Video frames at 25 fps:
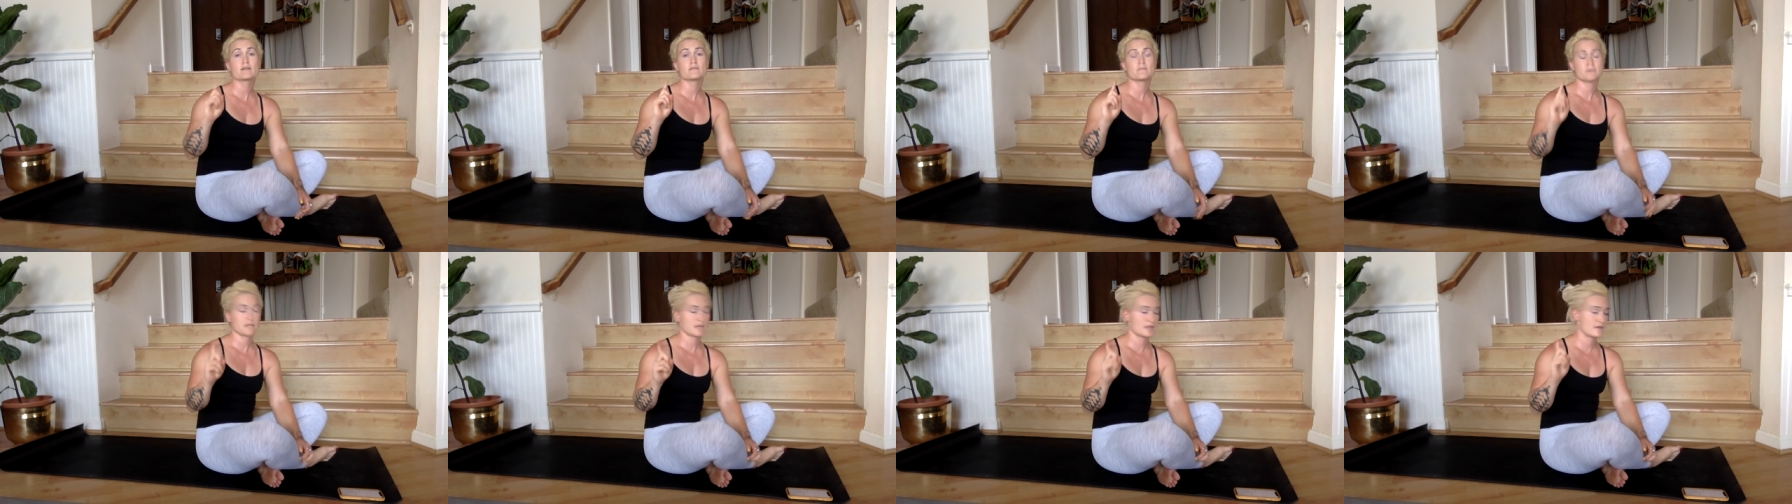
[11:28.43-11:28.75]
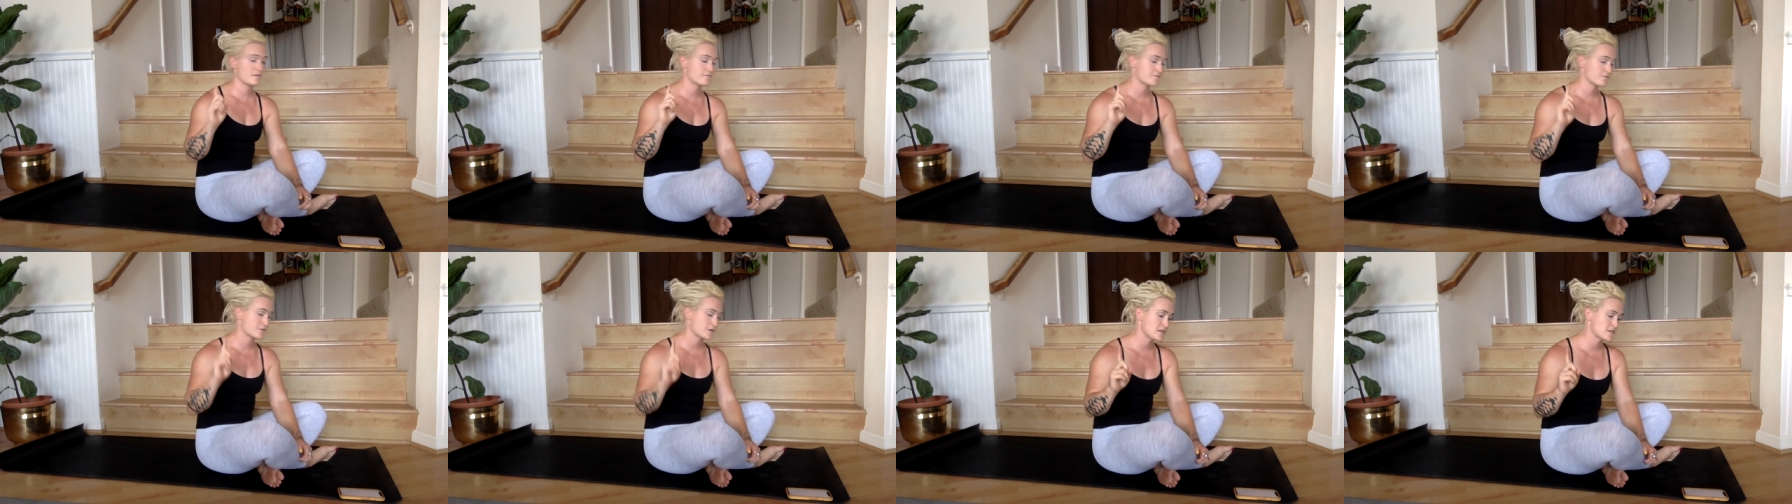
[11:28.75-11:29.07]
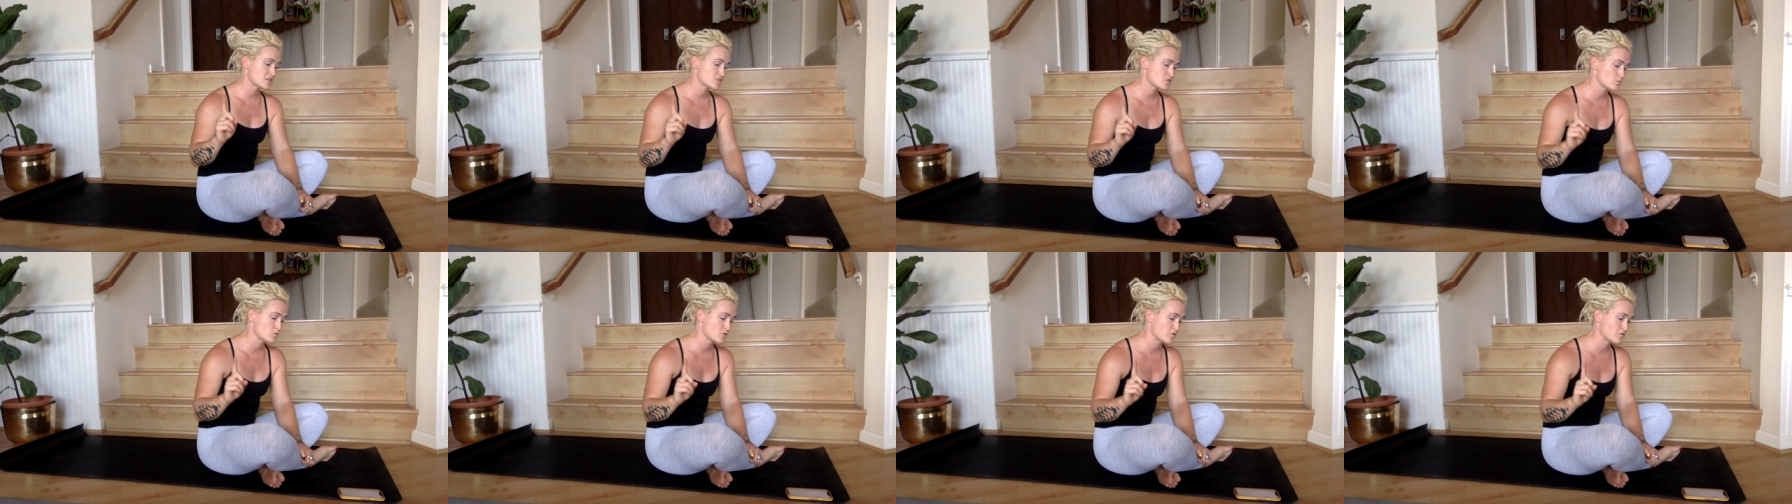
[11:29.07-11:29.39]
1
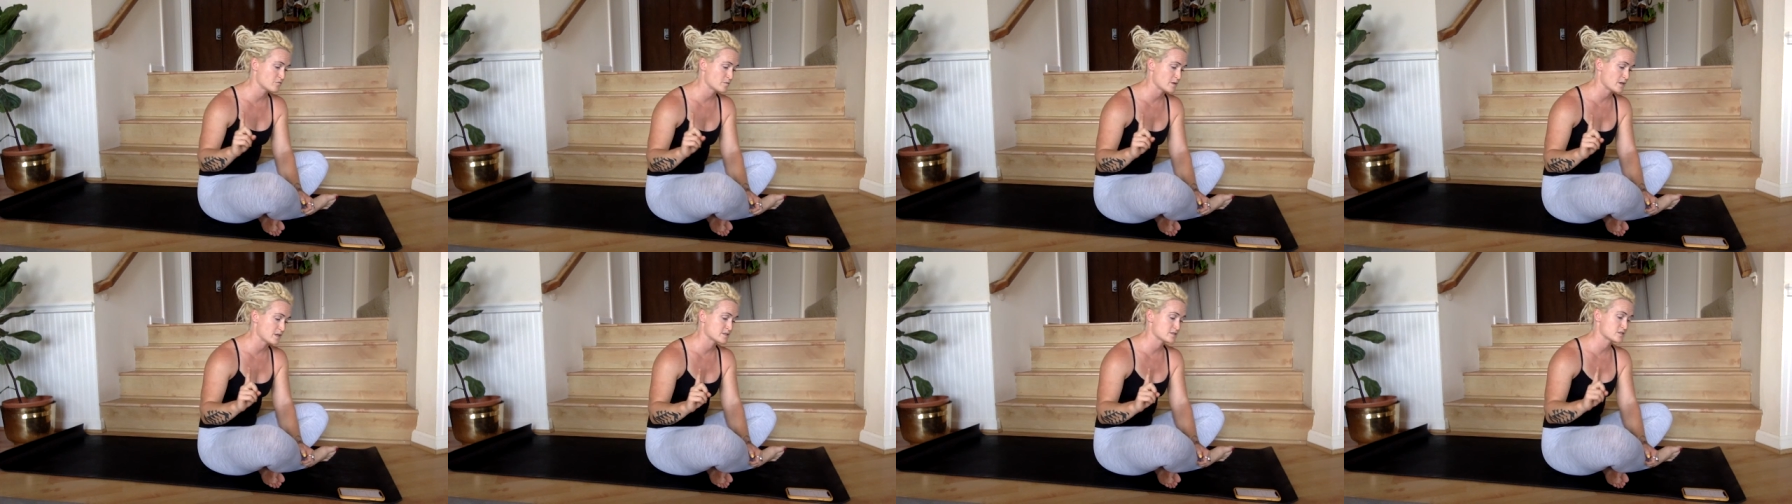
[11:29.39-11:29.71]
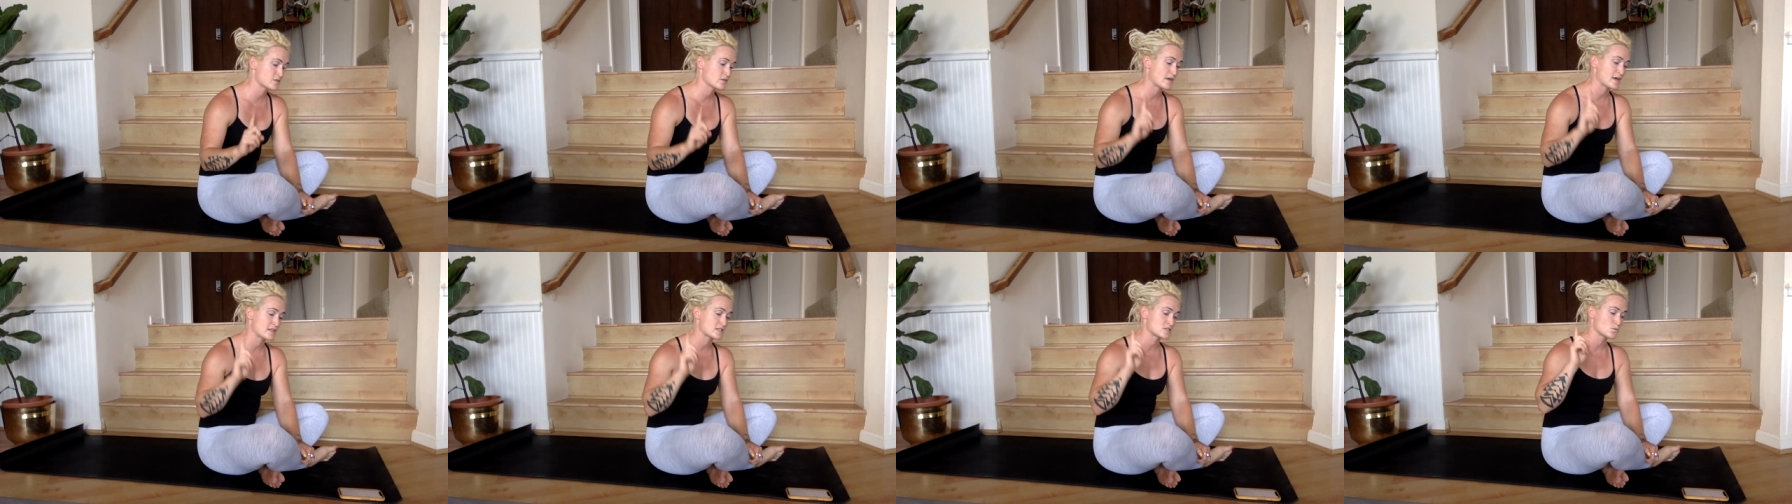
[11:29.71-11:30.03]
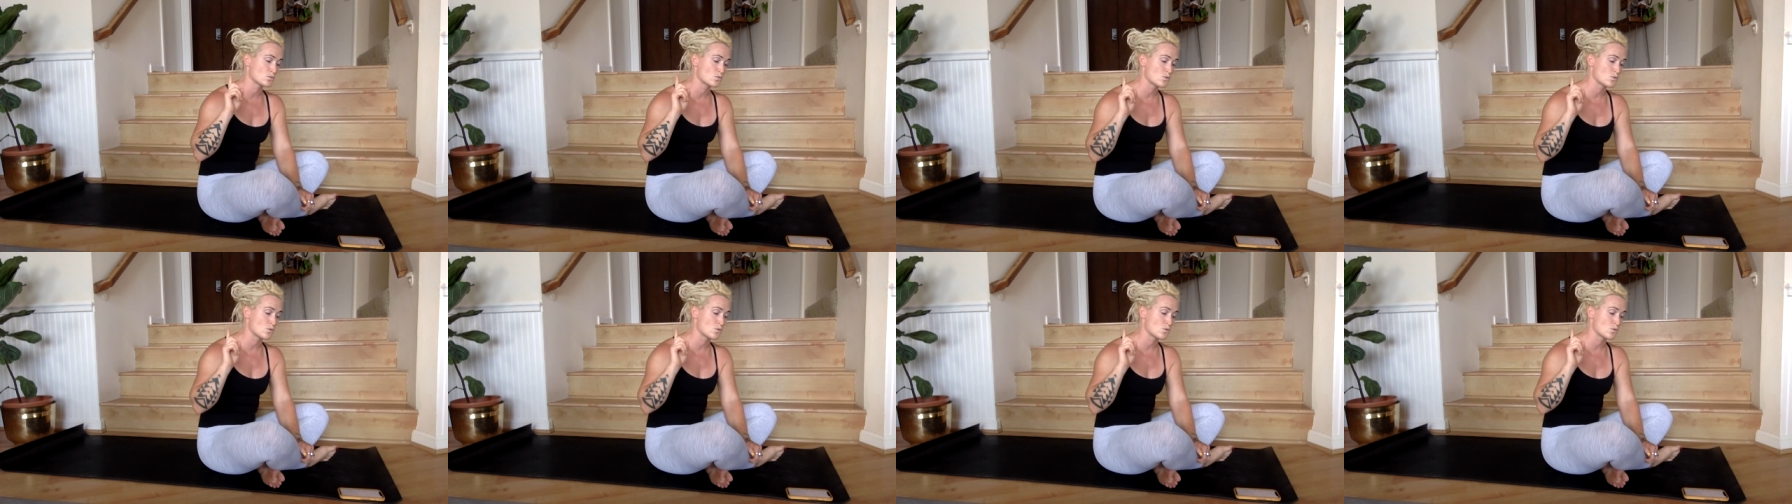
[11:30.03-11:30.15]
minute for each movement.